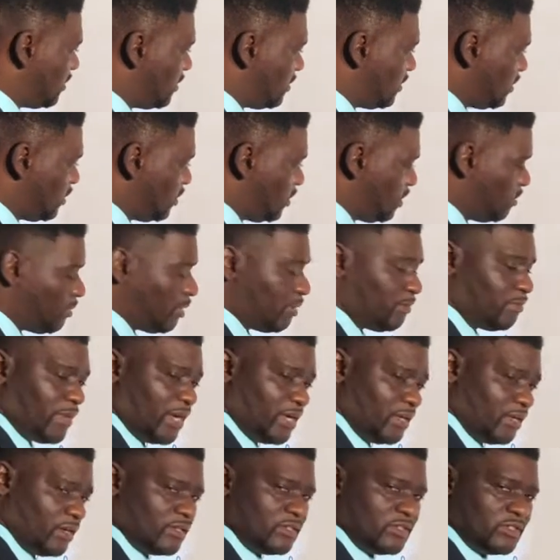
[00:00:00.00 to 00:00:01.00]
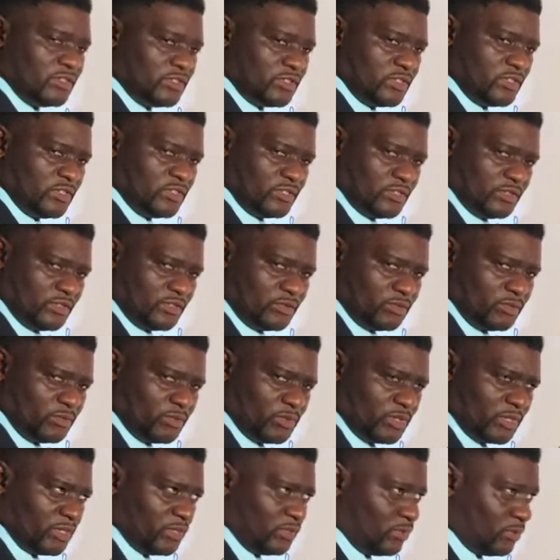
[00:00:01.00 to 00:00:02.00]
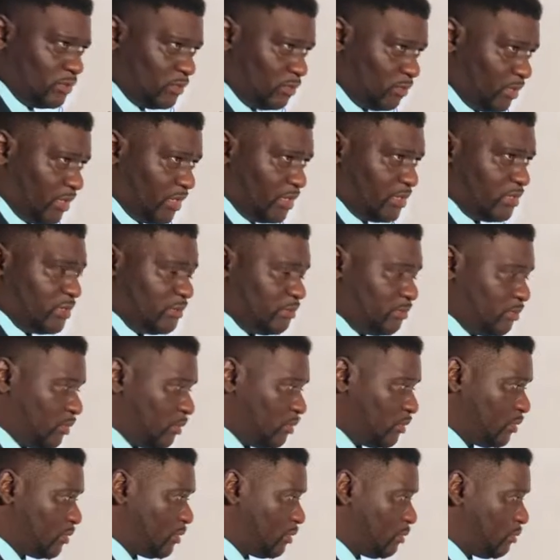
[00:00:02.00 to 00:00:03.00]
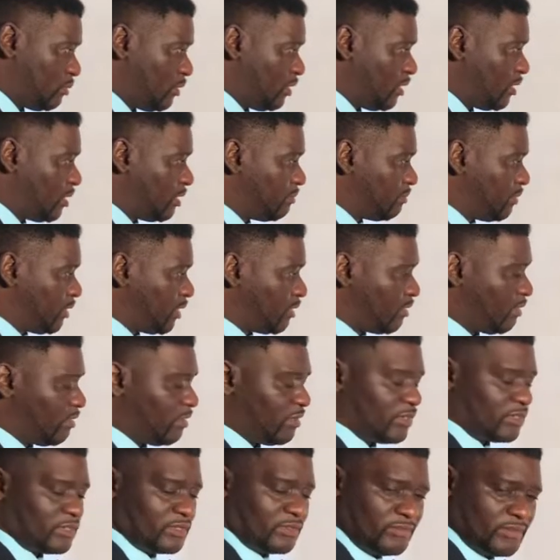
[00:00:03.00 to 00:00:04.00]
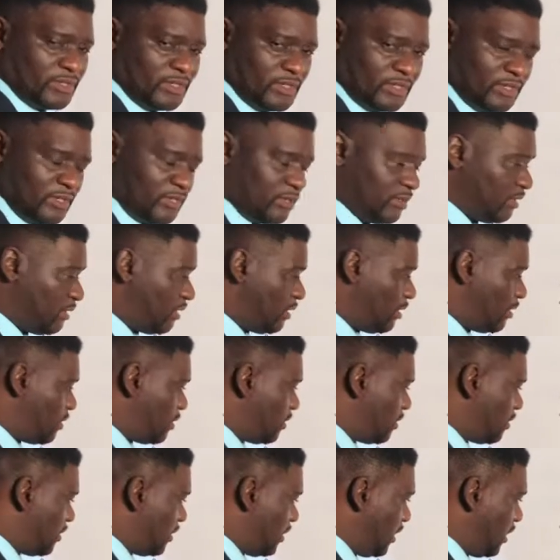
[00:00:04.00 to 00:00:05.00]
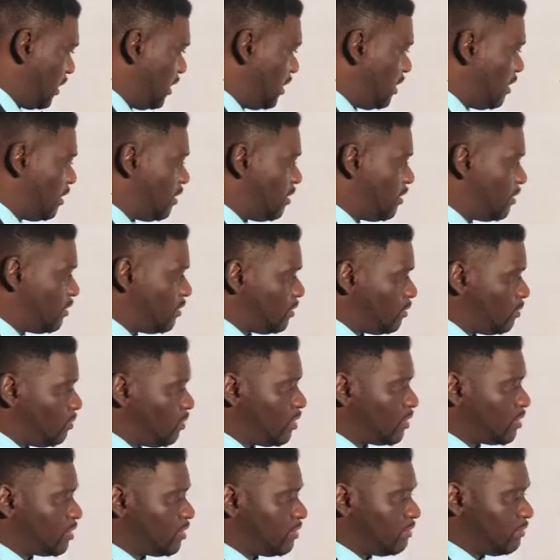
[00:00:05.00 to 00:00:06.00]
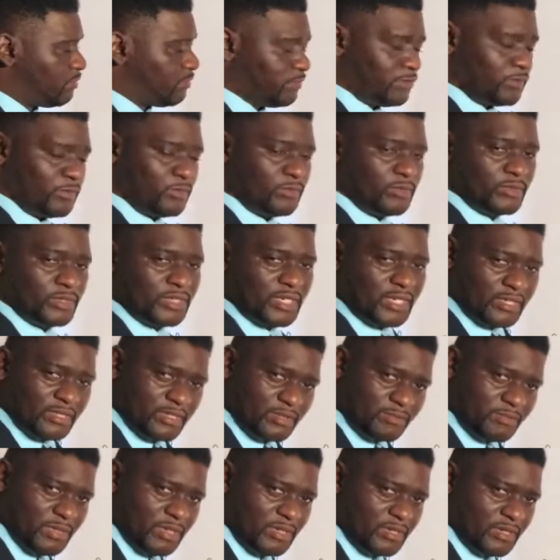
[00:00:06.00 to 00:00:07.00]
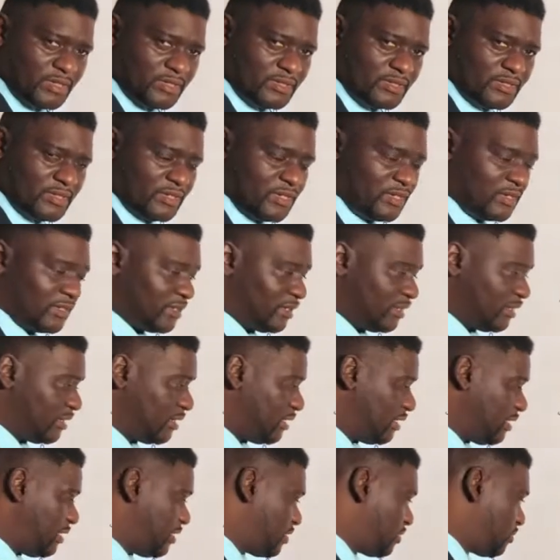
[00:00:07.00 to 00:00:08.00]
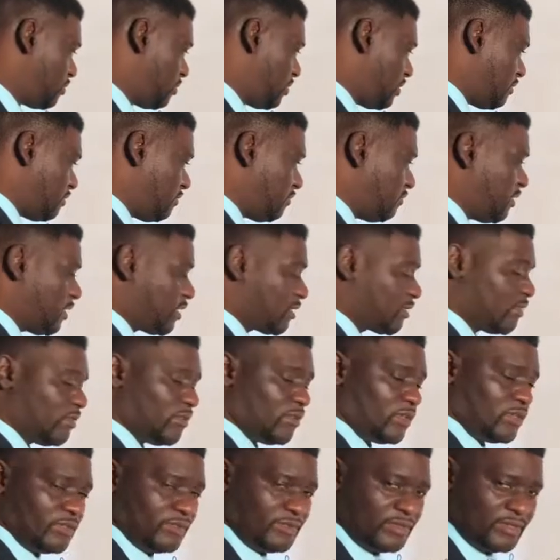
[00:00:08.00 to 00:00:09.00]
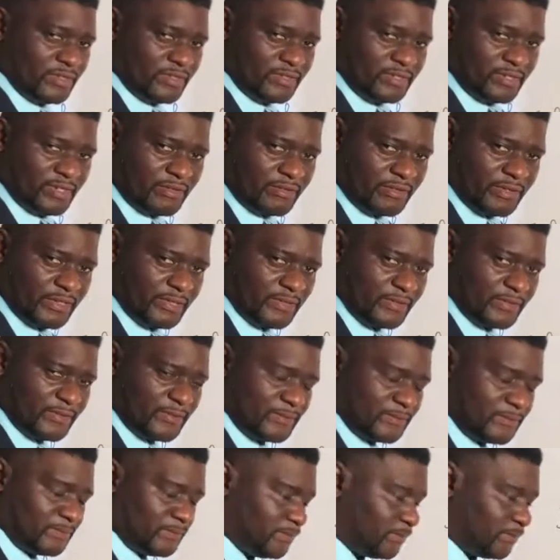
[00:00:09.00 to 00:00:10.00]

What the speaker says: the human biology is not working the way it's supposed to work because of the air, the water, the food that is being intaken, it's going to affect all of these areas.